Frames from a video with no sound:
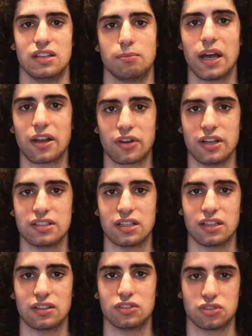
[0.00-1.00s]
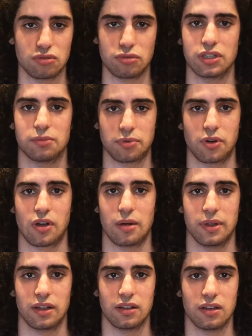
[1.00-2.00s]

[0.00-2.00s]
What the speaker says: migrating to real programming.